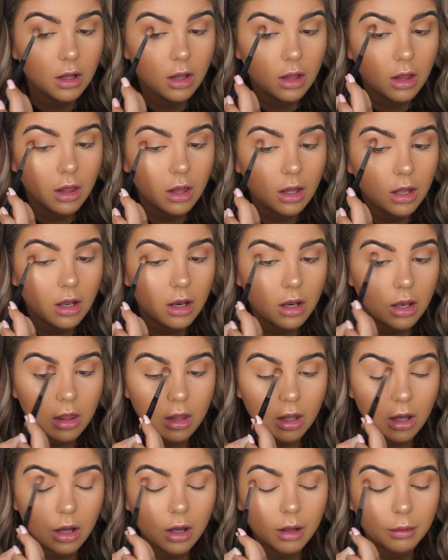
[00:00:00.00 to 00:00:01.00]
on
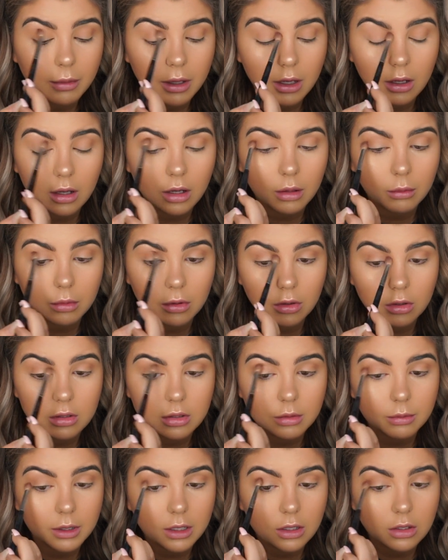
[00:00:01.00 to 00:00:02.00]
a
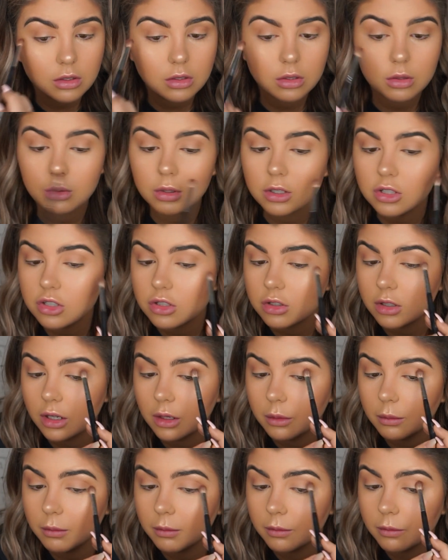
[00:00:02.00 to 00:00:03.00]
Morphe M four
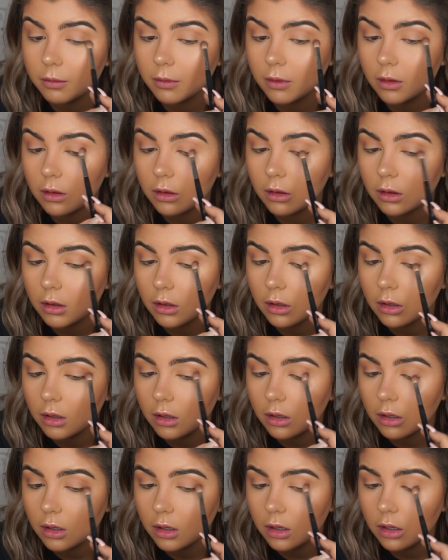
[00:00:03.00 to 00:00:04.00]

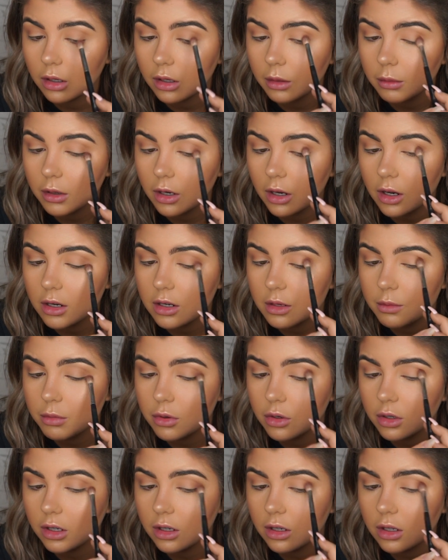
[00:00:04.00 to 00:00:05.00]
thirty-three brush, and I'm just
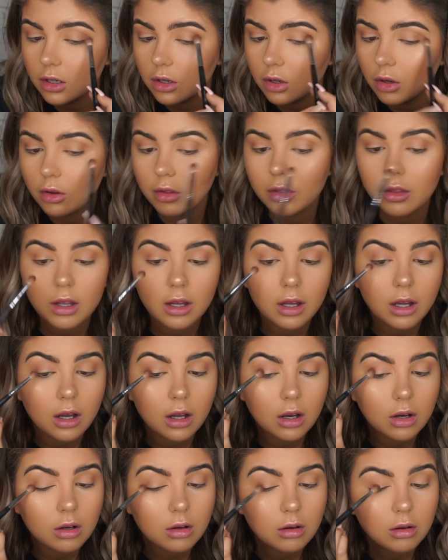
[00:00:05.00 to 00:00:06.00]
going to put that
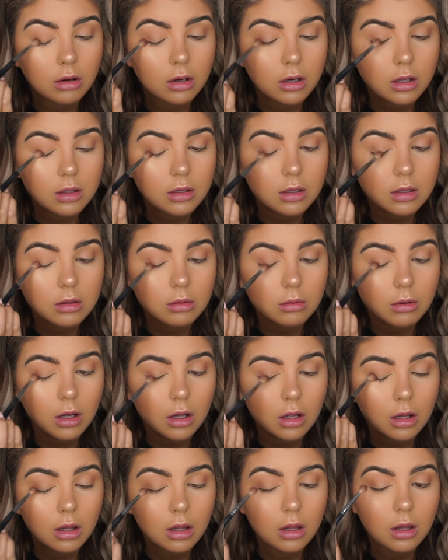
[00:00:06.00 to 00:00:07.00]
directly in the
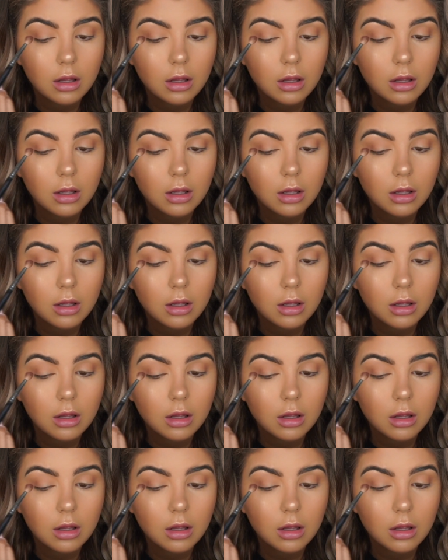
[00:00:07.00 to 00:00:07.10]
crease.